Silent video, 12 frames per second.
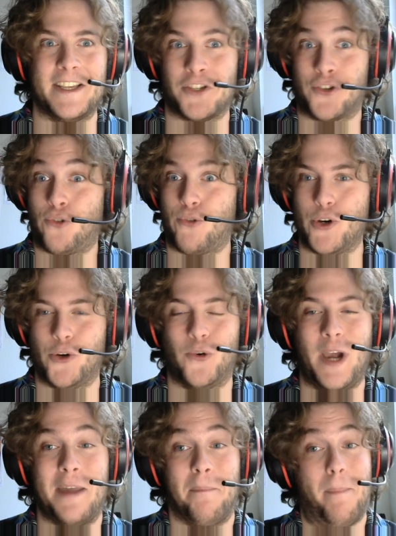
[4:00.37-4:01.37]
is true
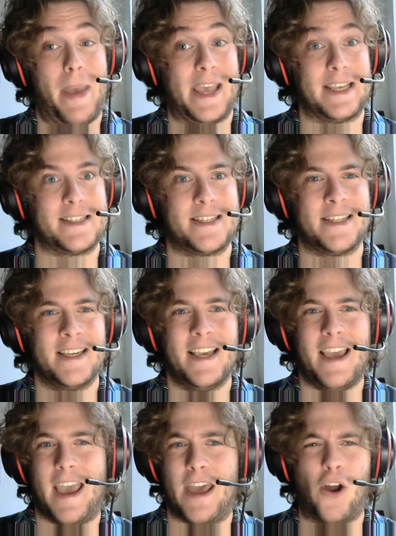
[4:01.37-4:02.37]
and based,
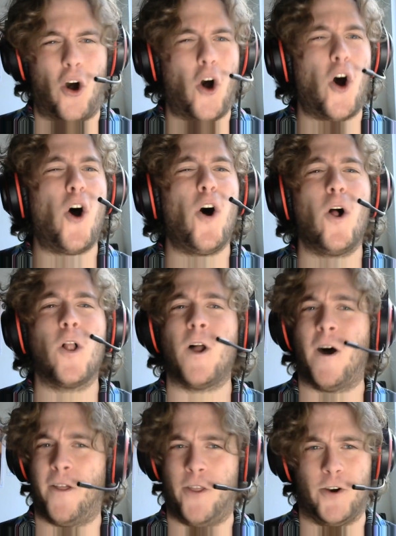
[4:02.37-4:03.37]
and all
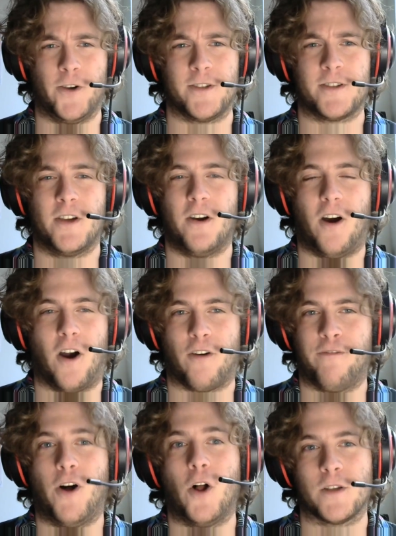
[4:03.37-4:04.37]
others are
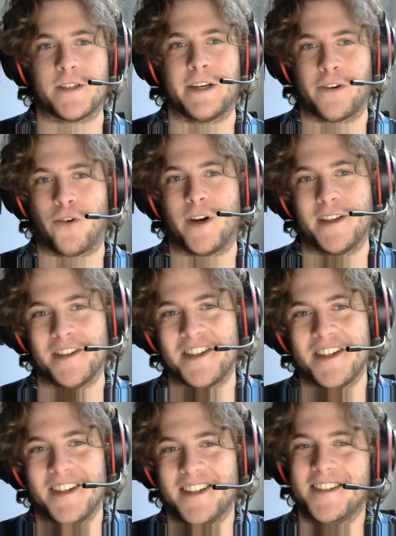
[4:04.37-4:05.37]
false and cringe.
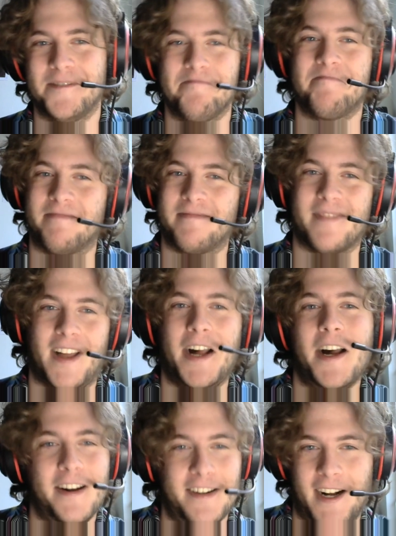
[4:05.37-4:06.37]

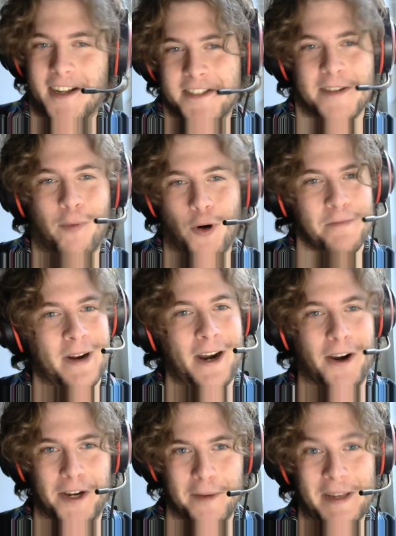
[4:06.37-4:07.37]
I'll support my
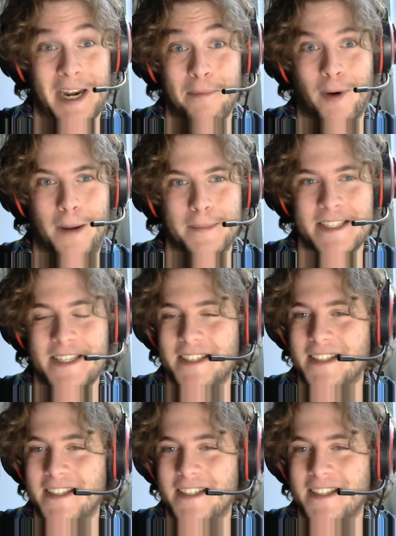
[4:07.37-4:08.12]
argument, I promise.